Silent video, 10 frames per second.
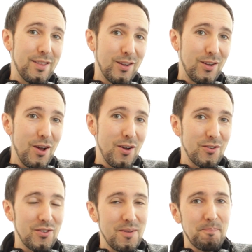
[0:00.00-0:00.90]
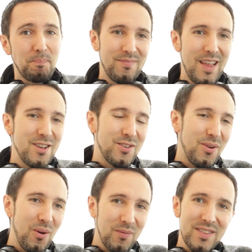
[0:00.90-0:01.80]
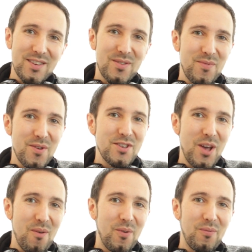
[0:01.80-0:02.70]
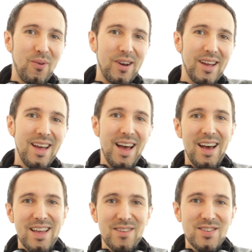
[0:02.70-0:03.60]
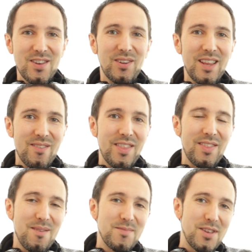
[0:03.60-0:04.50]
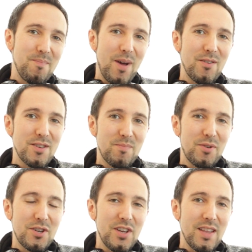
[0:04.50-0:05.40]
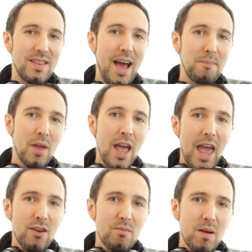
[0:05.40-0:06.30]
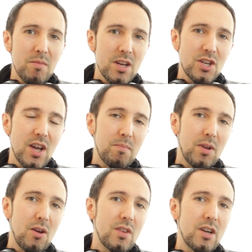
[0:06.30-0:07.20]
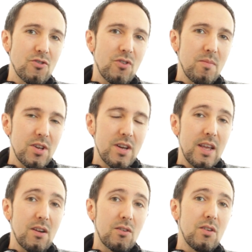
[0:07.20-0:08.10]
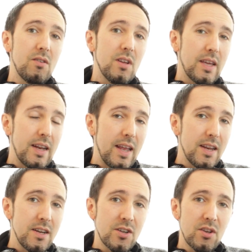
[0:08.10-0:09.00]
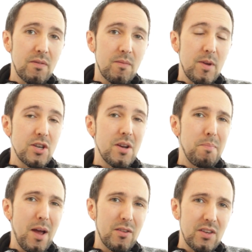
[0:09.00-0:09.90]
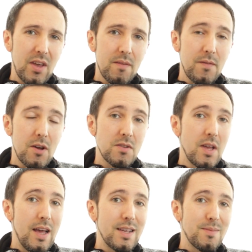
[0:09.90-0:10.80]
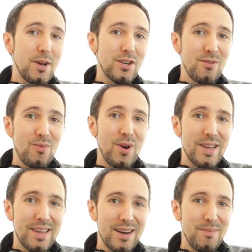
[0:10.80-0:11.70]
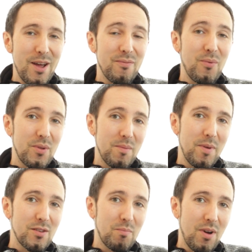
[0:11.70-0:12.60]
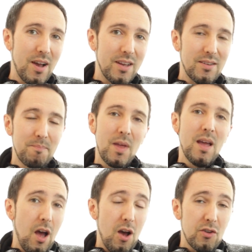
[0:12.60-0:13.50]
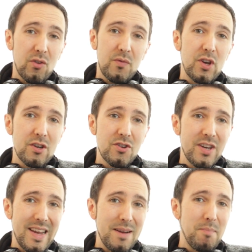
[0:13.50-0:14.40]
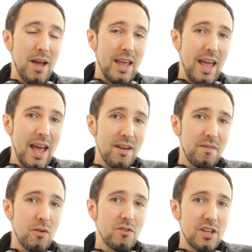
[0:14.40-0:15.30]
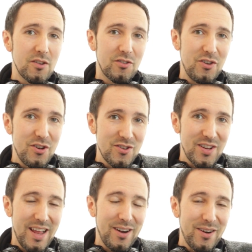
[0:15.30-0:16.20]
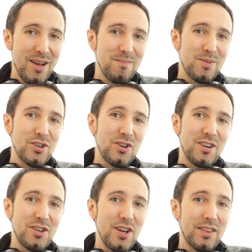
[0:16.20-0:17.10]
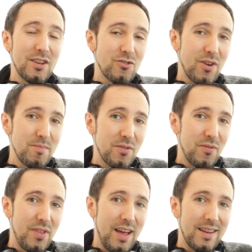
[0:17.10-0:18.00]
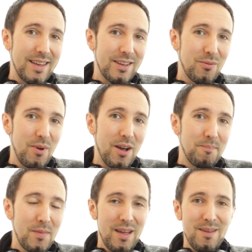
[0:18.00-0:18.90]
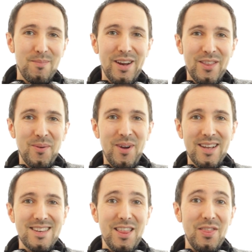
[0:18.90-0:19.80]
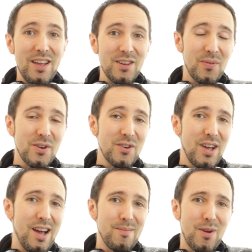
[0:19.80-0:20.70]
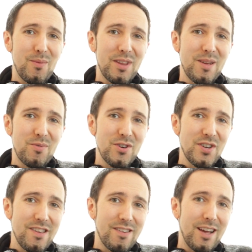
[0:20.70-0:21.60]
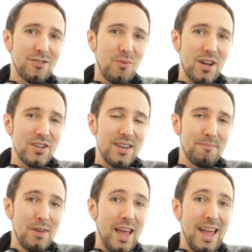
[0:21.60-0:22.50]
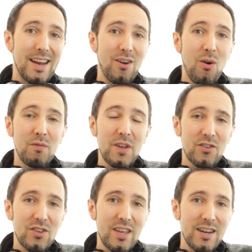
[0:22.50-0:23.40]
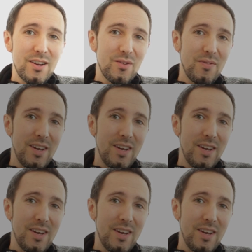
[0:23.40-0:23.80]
in the lows. So hopefully this review is helpful for you. If so, leave a thumbs up. I always appreciate that. And remember to check below in the description, and I'll include, again, any additional information about these headphones, especially where you can get them at for the best price. Also, if you're interested in my headphone deals newsletter, be sure and check the description for that link as well. But otherwise, thanks for your time. I really appreciate you guys watching, and hopefully I'll see you in another